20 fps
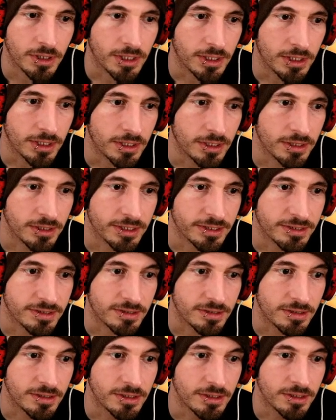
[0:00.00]
Uh, let's
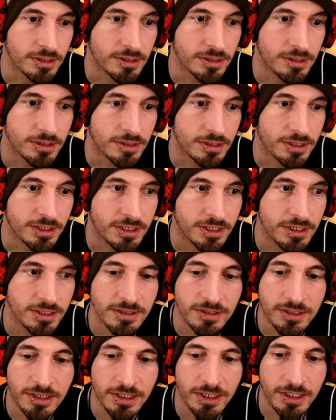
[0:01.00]
see.
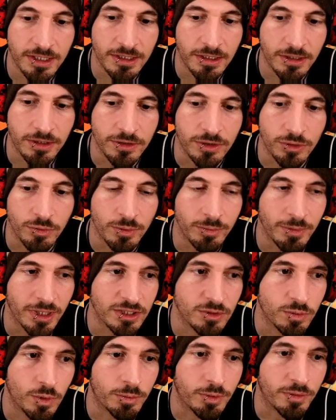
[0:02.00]
He's gonna get another turn. We may
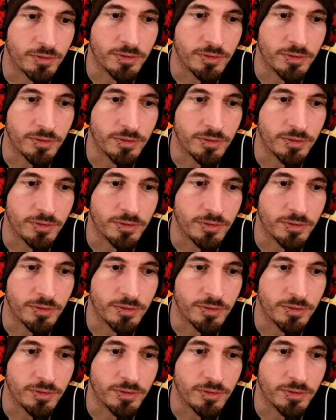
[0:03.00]
as well